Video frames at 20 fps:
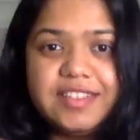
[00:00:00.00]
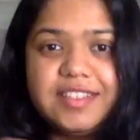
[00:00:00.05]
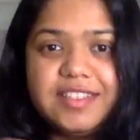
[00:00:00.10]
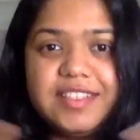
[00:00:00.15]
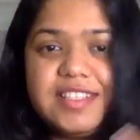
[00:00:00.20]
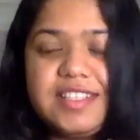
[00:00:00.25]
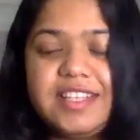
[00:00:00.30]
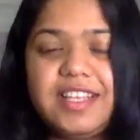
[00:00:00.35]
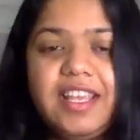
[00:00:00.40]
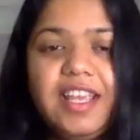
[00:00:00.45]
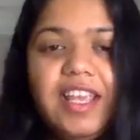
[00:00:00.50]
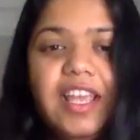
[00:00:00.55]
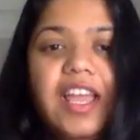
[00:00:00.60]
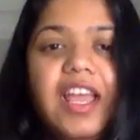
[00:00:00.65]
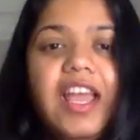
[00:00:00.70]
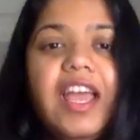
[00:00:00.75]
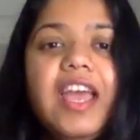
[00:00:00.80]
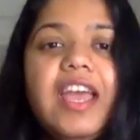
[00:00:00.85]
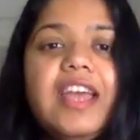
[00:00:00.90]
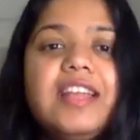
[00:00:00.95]
It's
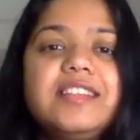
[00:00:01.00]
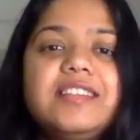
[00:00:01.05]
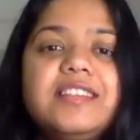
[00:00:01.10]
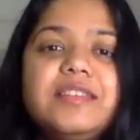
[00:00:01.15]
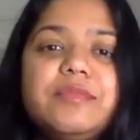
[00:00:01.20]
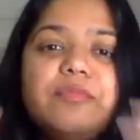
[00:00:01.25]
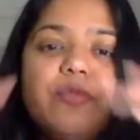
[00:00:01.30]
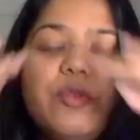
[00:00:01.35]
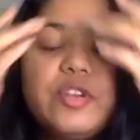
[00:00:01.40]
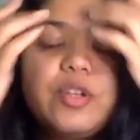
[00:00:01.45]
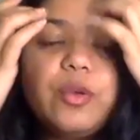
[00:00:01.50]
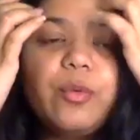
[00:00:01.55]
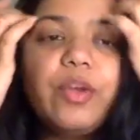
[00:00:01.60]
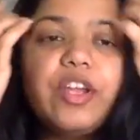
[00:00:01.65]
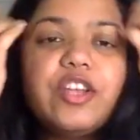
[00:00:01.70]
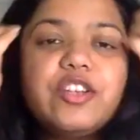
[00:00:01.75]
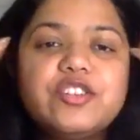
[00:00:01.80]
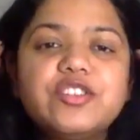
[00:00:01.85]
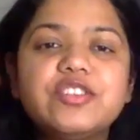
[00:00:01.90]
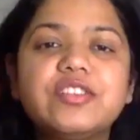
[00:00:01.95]
the
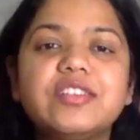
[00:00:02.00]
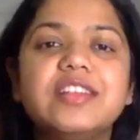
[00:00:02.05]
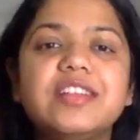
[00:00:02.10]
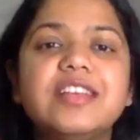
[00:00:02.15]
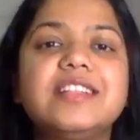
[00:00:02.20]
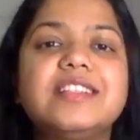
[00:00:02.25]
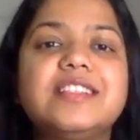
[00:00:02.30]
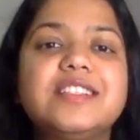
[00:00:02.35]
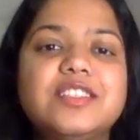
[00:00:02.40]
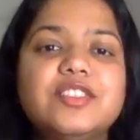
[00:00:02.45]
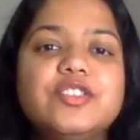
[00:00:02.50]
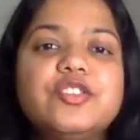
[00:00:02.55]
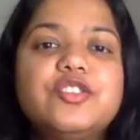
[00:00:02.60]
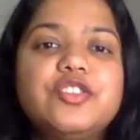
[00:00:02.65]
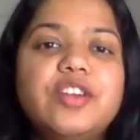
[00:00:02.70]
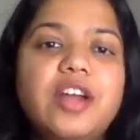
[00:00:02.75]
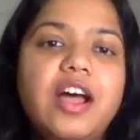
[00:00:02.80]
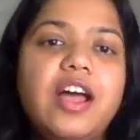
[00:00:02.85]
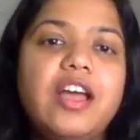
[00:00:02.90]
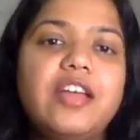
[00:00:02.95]
motivation, it's the
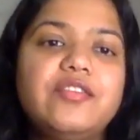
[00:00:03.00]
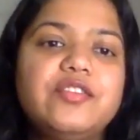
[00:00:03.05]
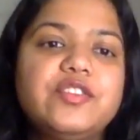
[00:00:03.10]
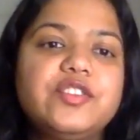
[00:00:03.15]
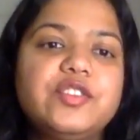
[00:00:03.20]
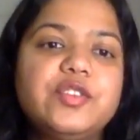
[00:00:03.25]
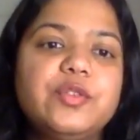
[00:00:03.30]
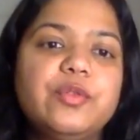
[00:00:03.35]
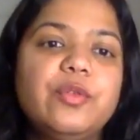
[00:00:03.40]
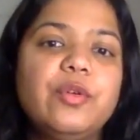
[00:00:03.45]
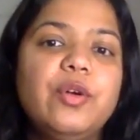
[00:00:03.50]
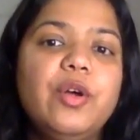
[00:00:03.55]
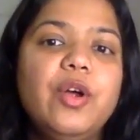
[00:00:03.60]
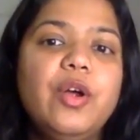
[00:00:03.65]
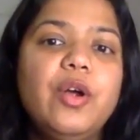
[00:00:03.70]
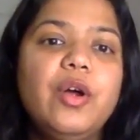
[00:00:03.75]
drive. So